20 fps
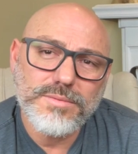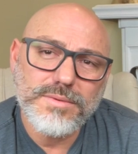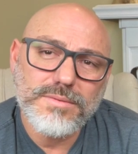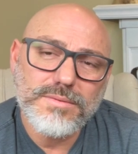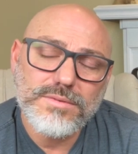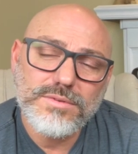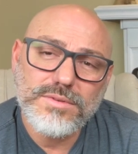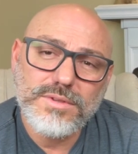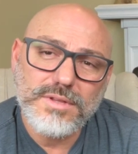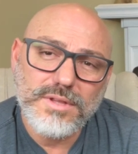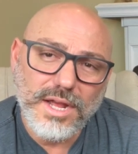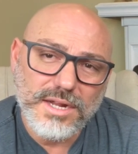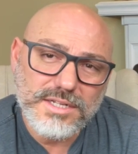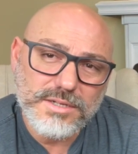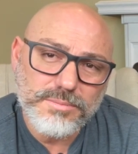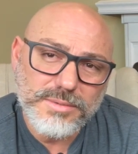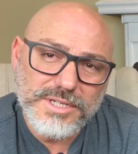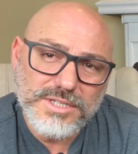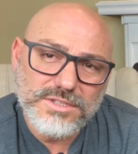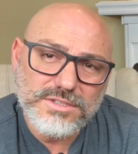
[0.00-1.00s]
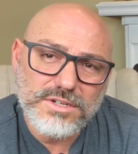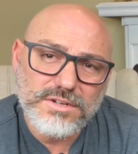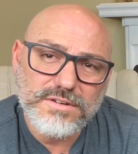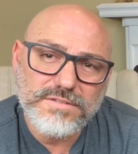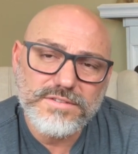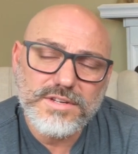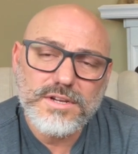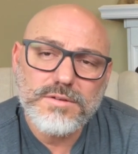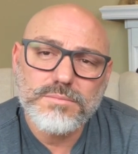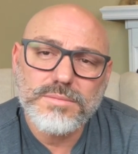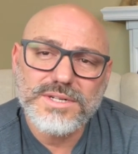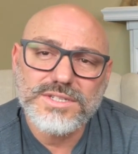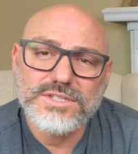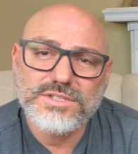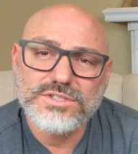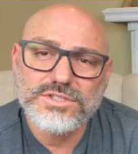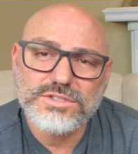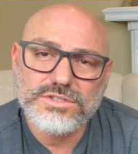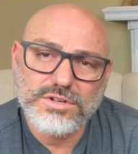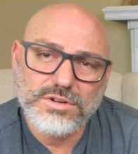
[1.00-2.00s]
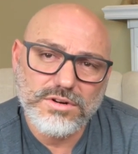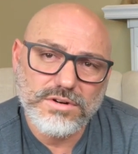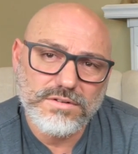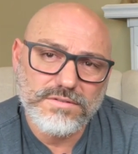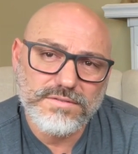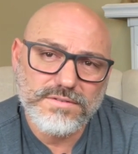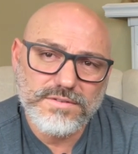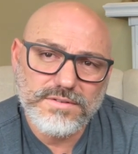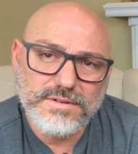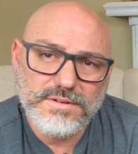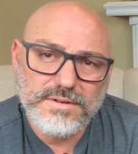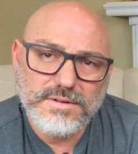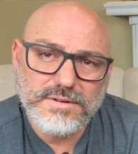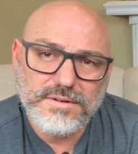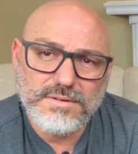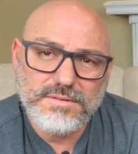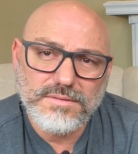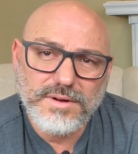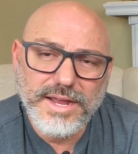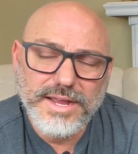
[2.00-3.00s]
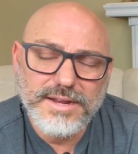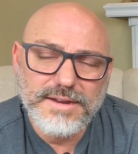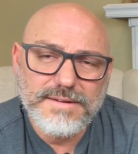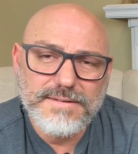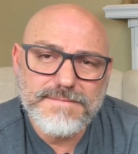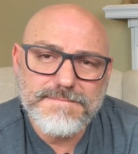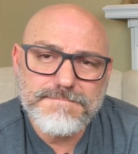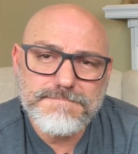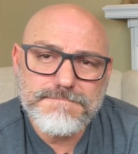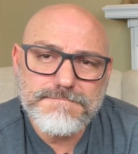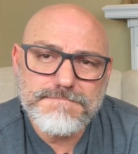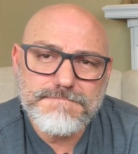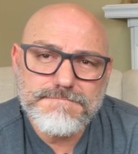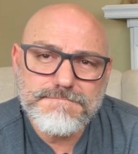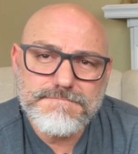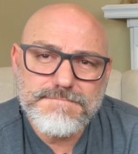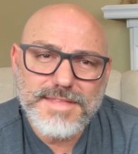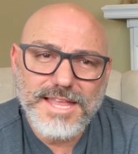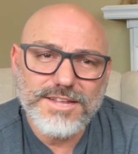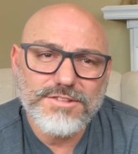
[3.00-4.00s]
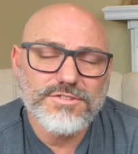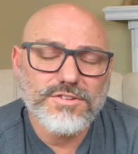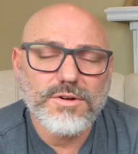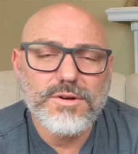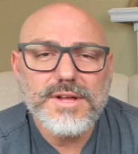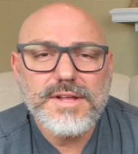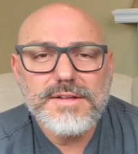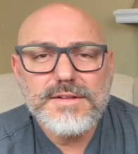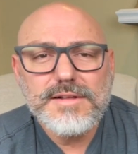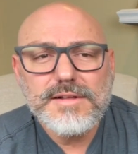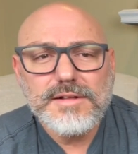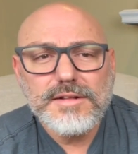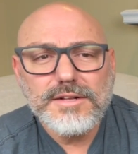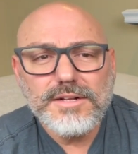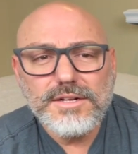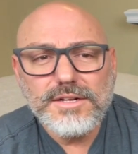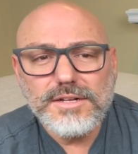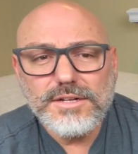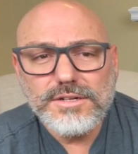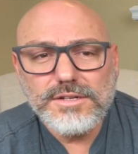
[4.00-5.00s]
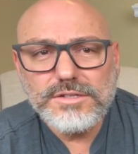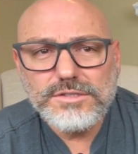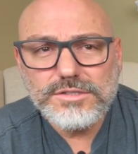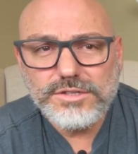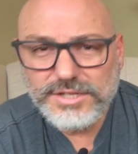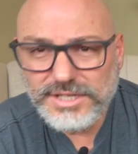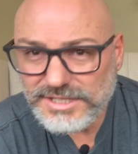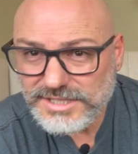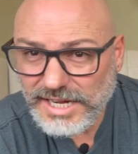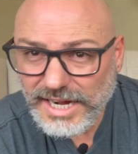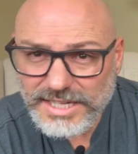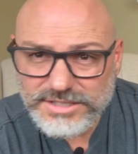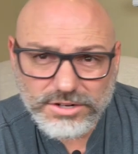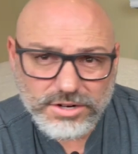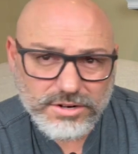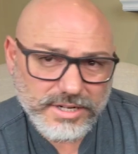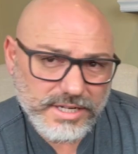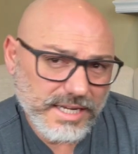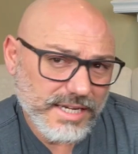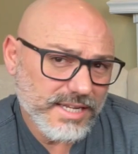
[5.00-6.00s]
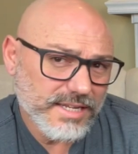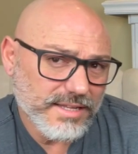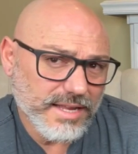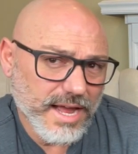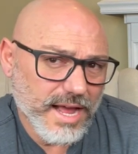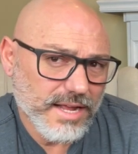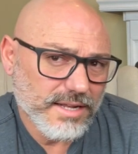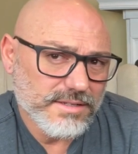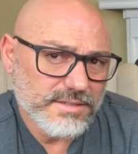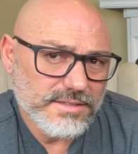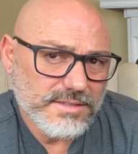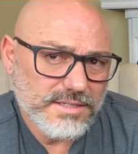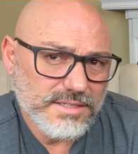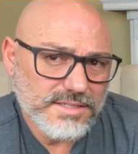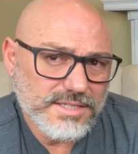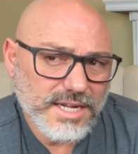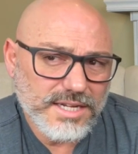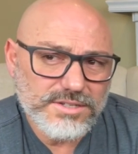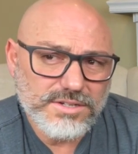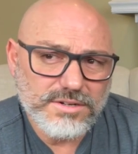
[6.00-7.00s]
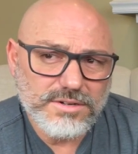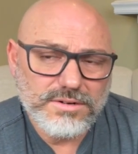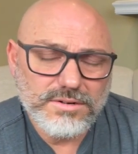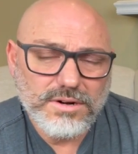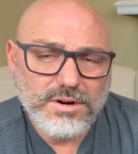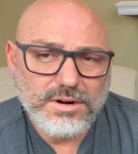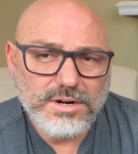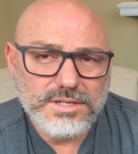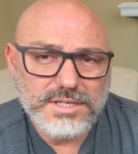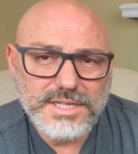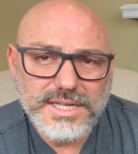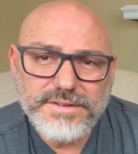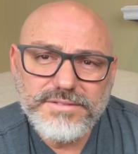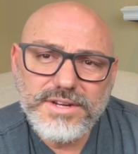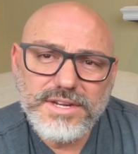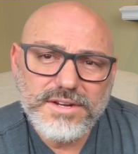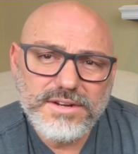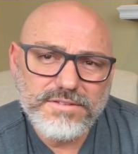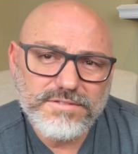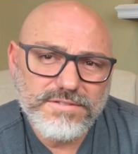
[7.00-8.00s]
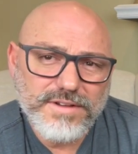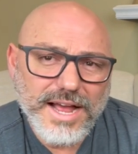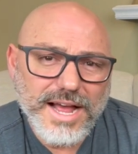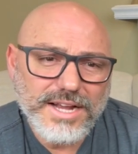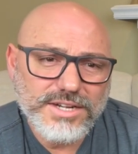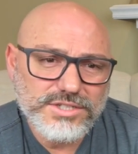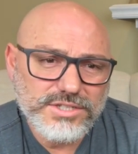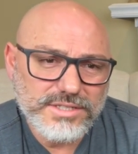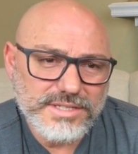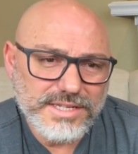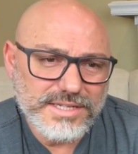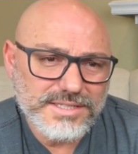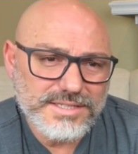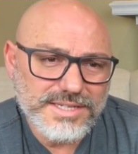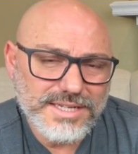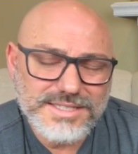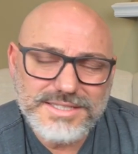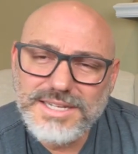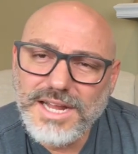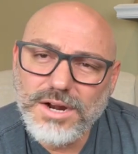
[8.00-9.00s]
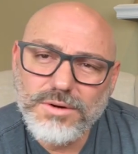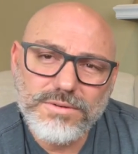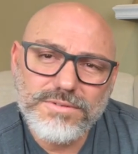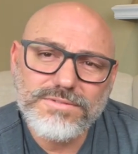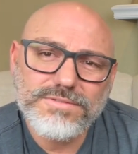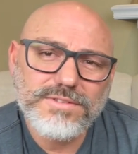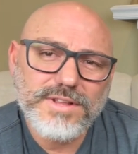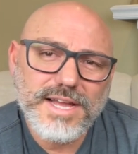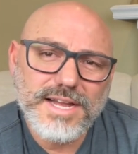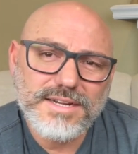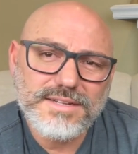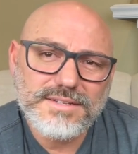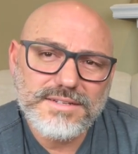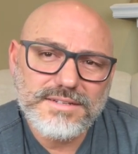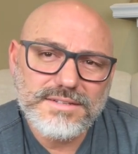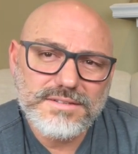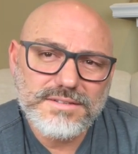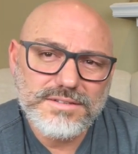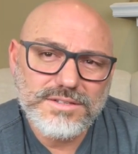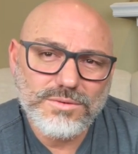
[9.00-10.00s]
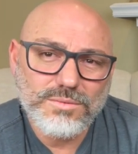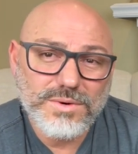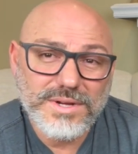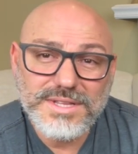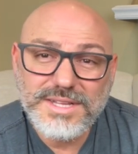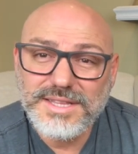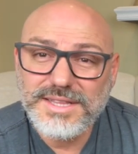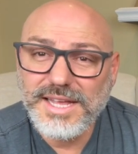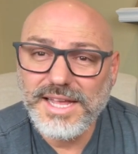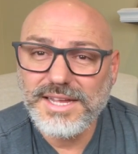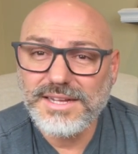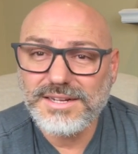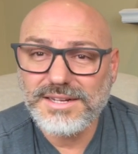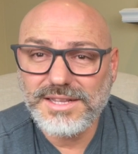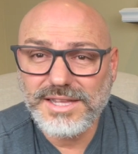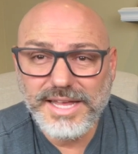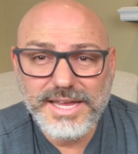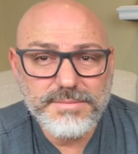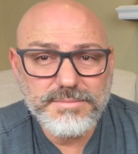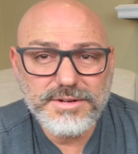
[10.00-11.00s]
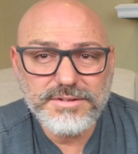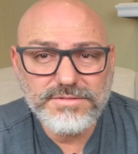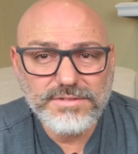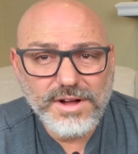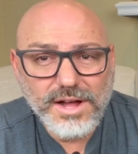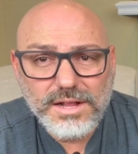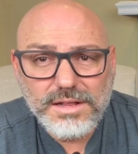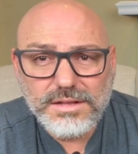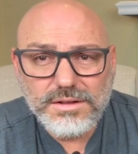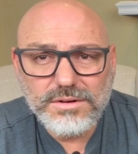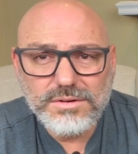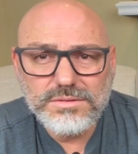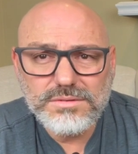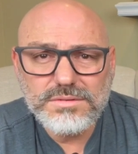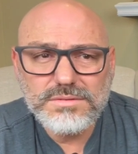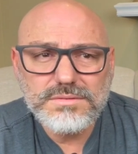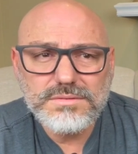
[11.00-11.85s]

be, not to be served, but to serve. Right? And so these guys aren't getting that. These guys are living in a fashion that does not reflect the one that they claim to follow.